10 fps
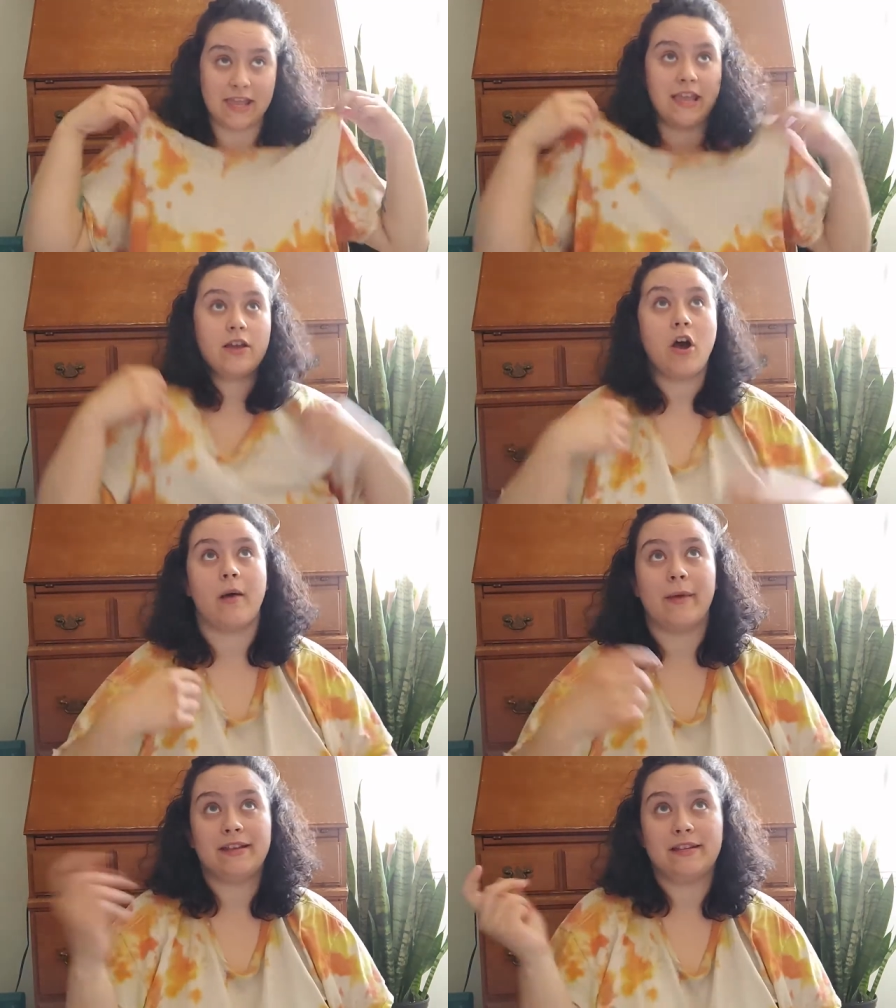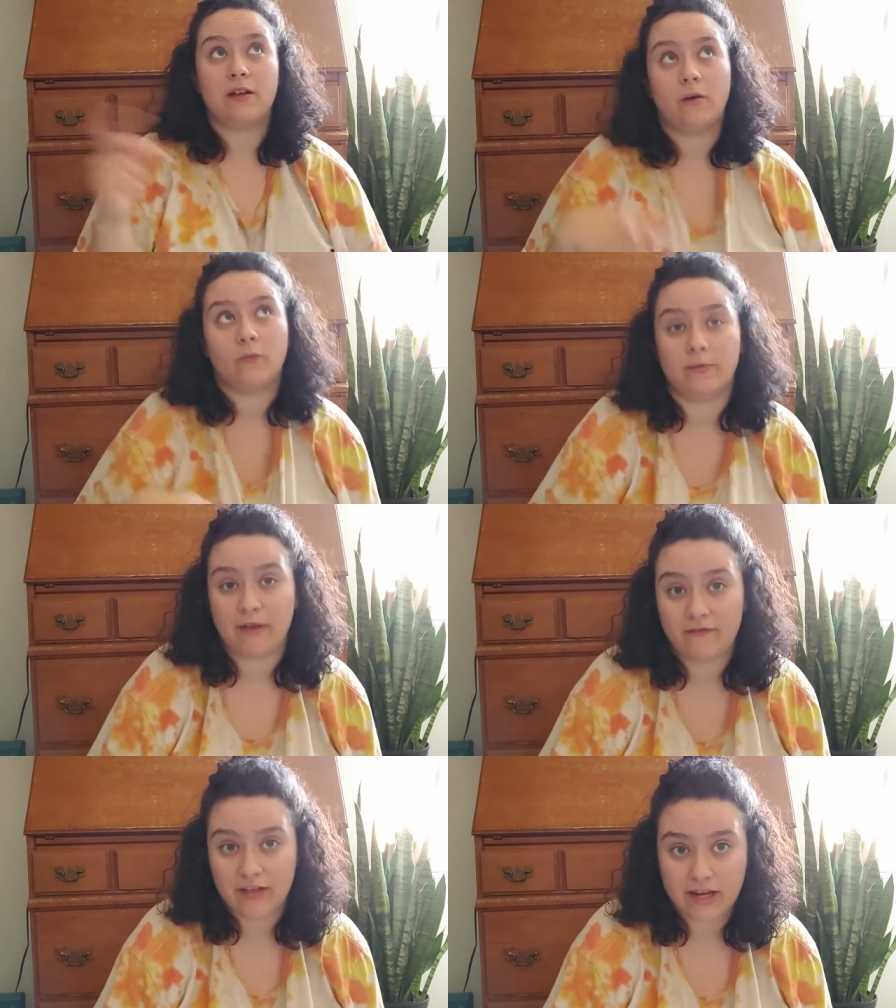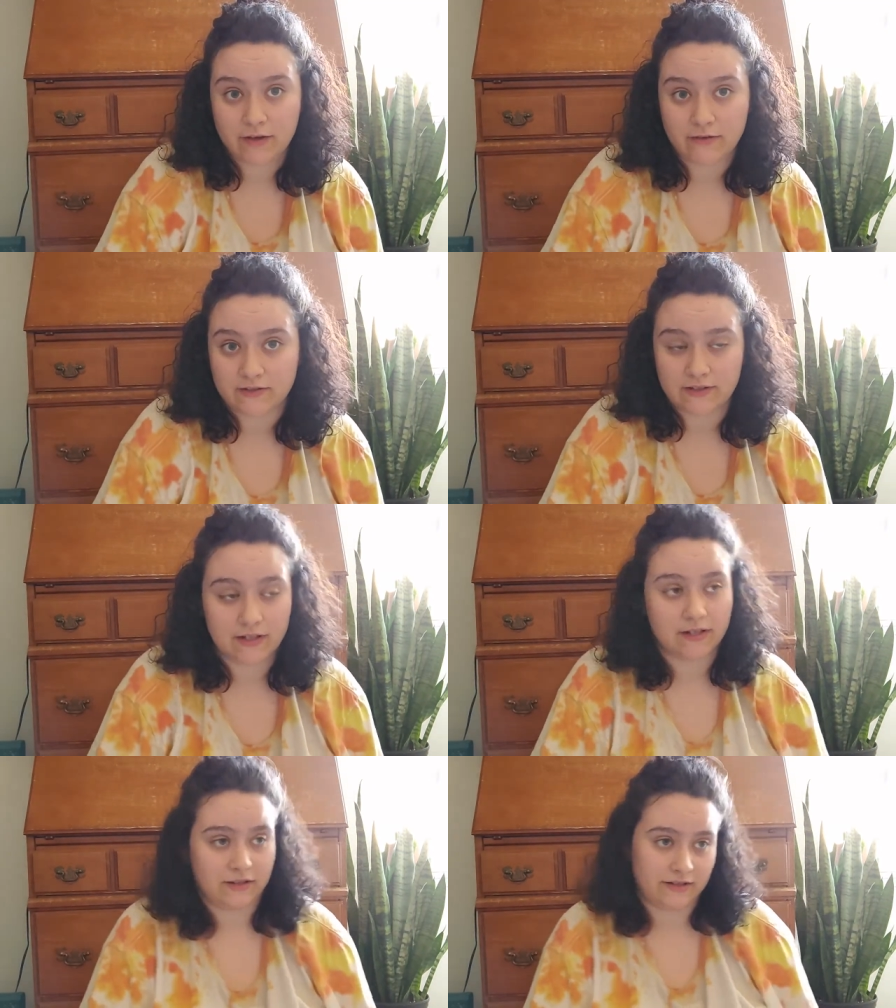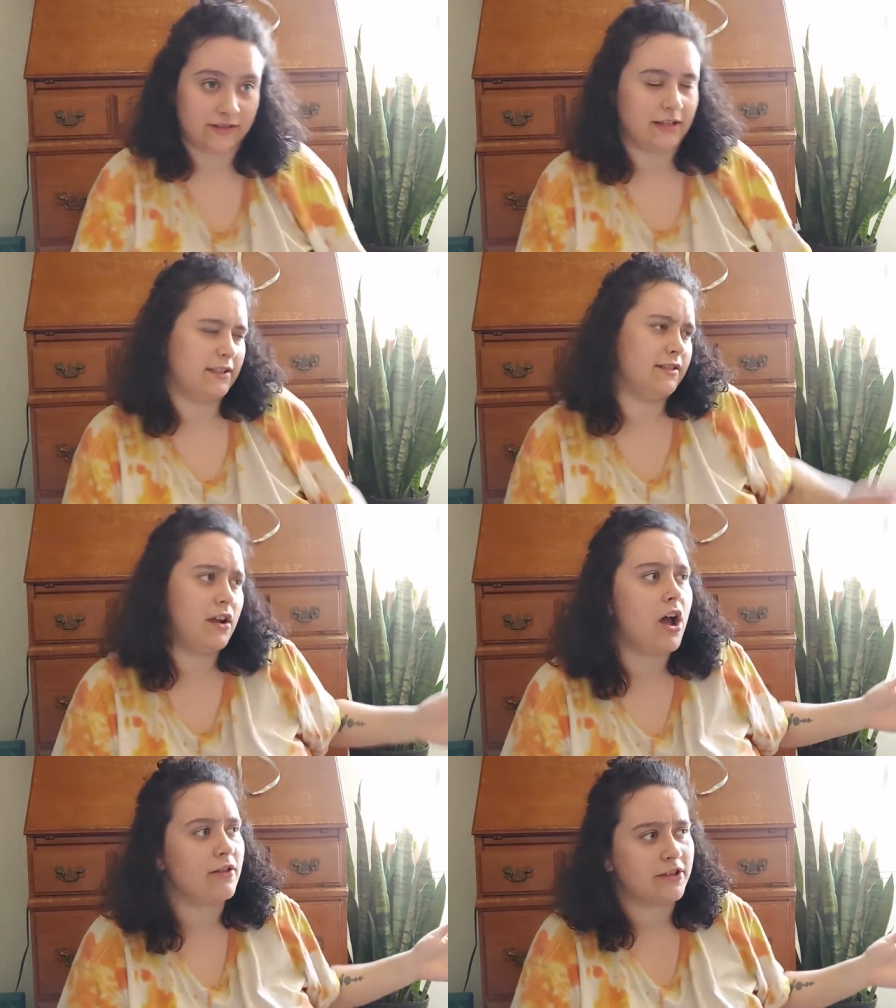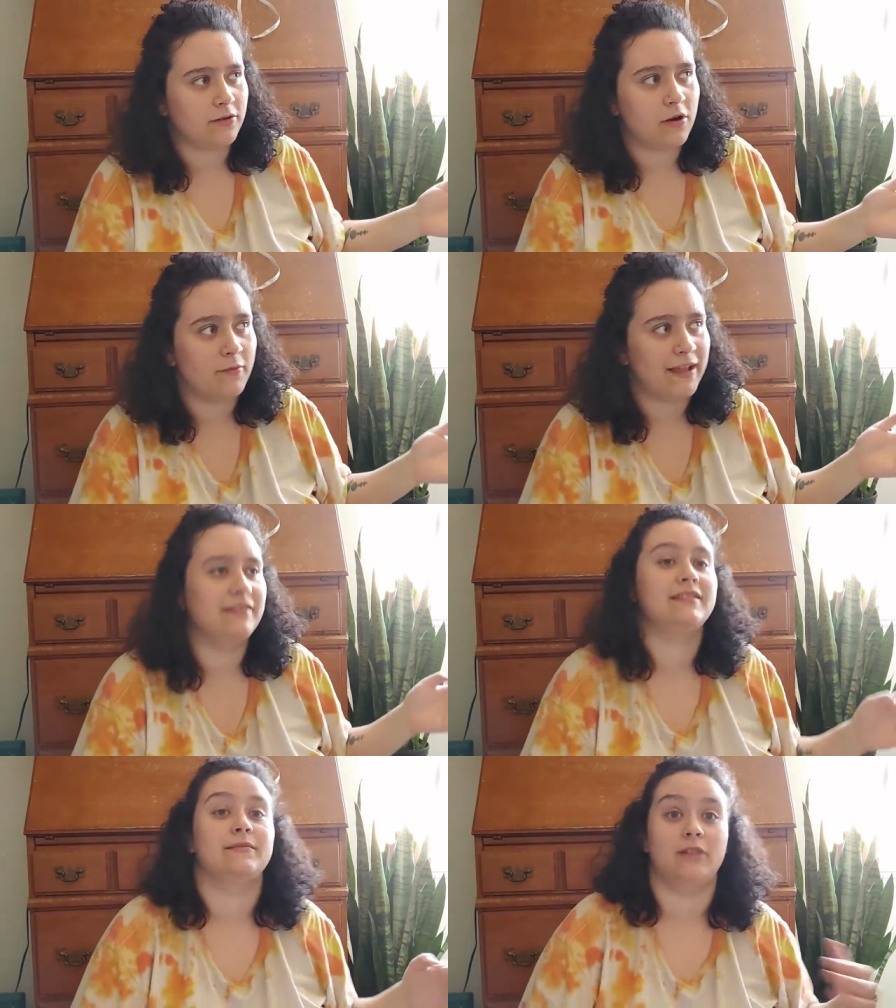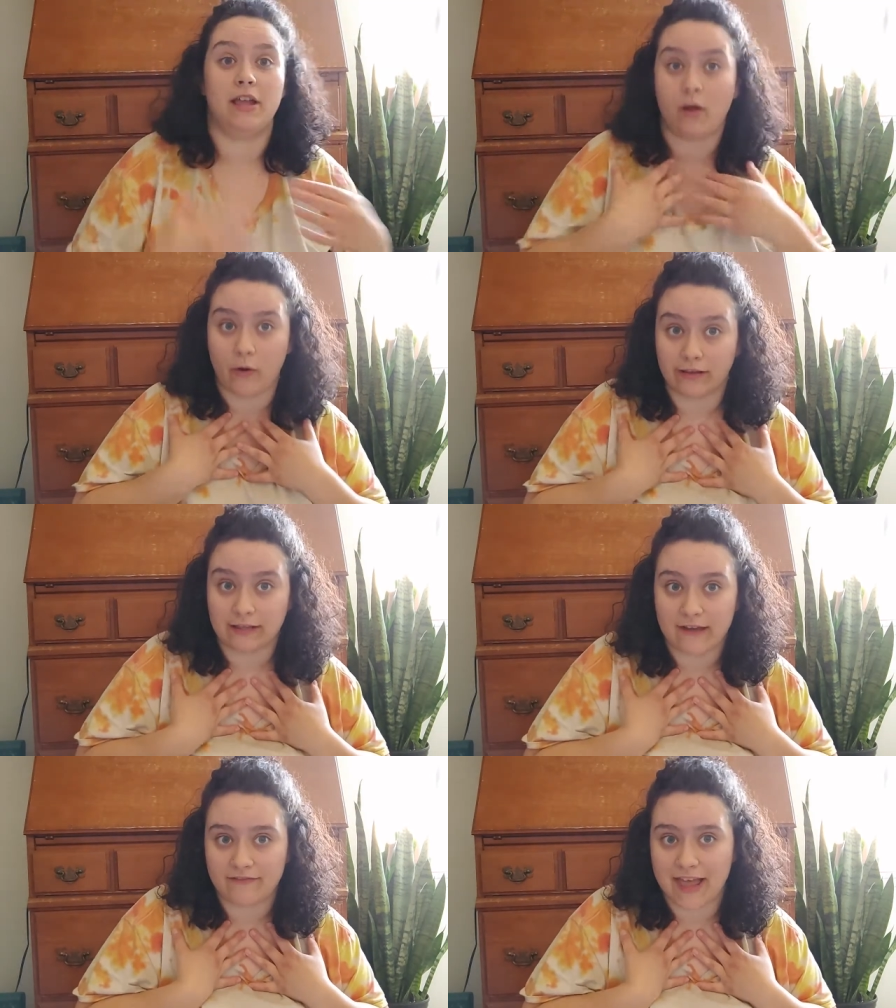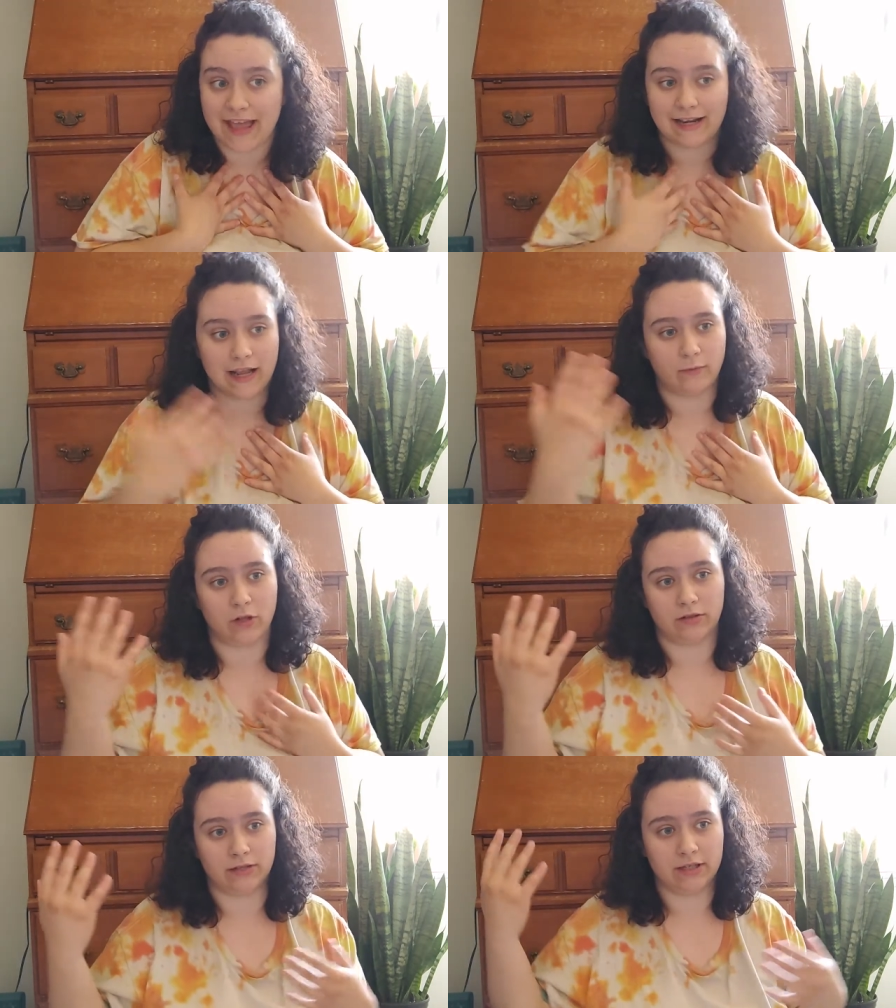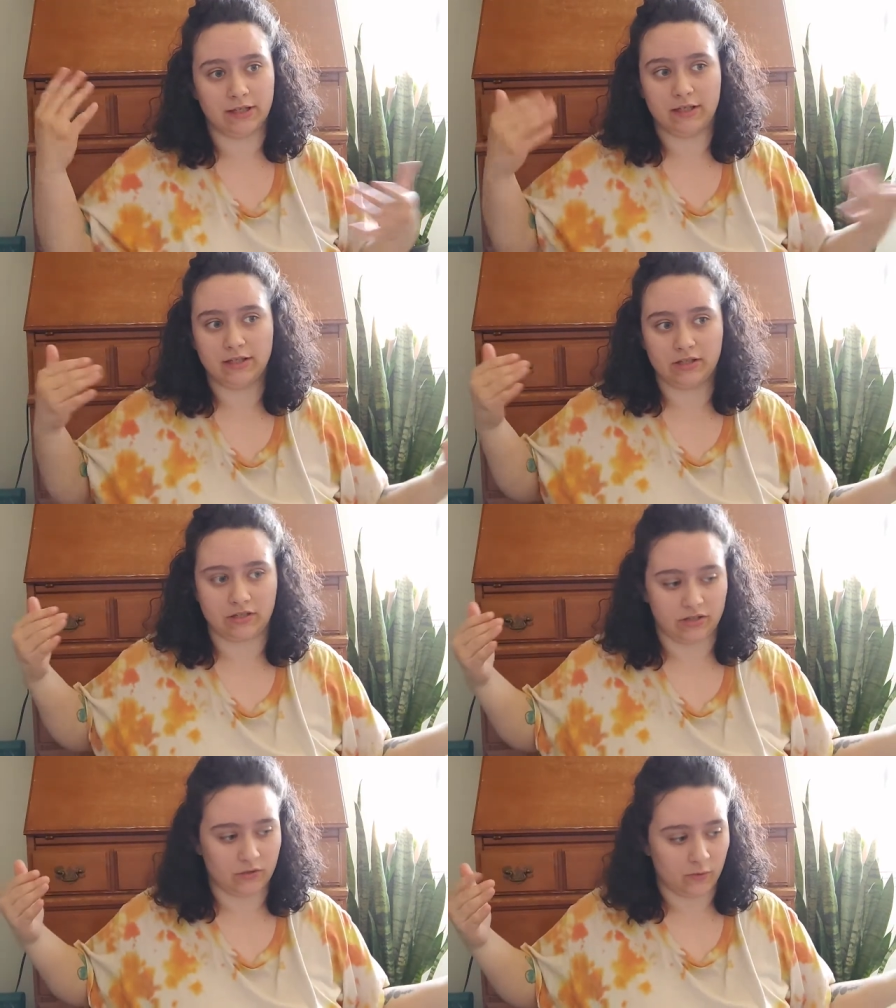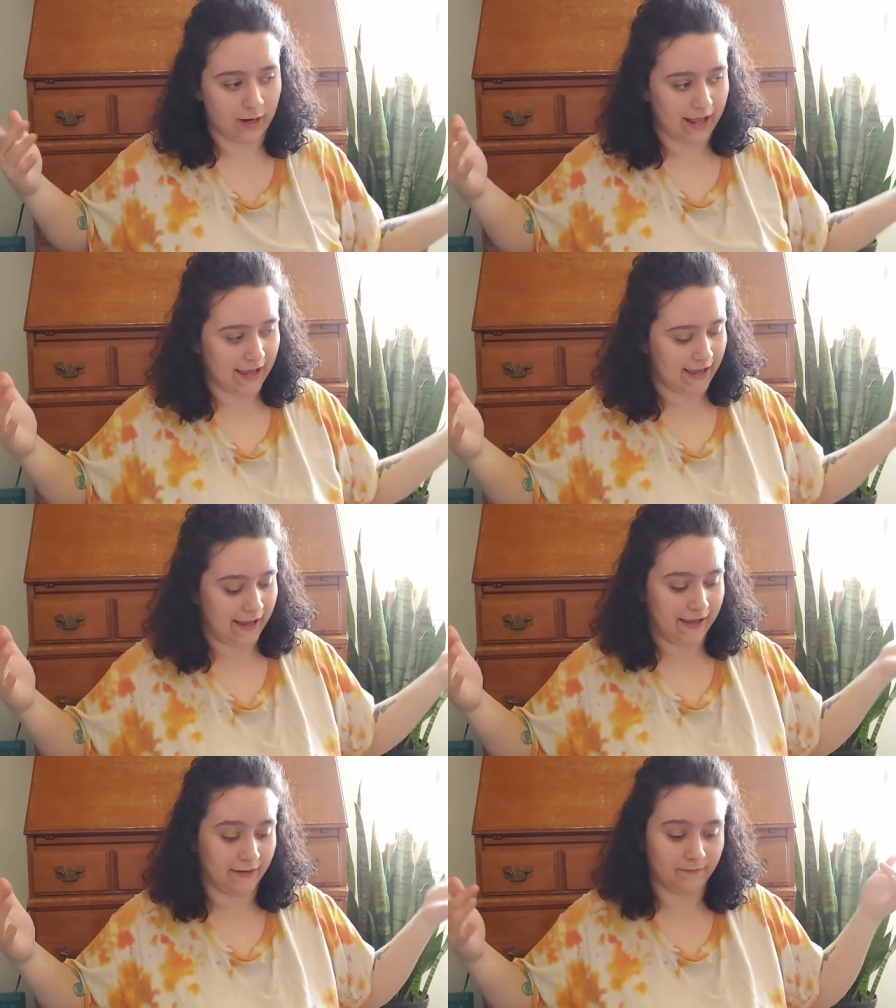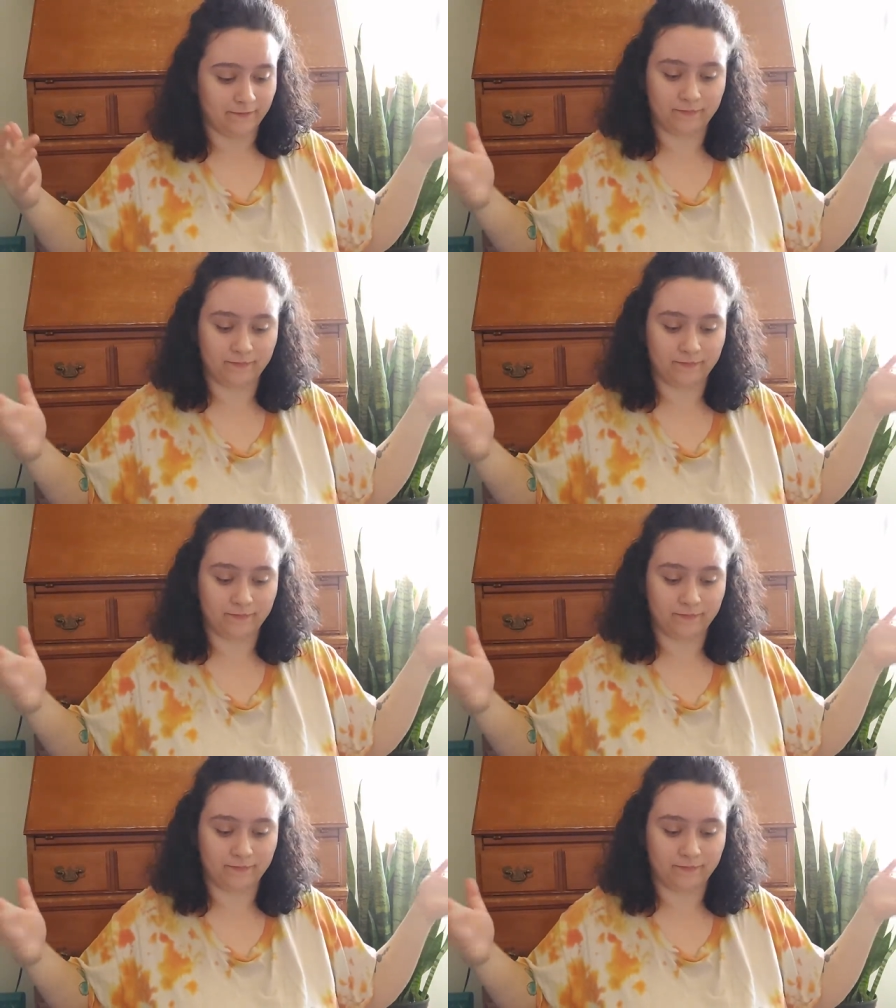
He commented on one of my videos, and he's like, "It's a gothic romance," and I'm like, "Oh, I would love that," and I will do a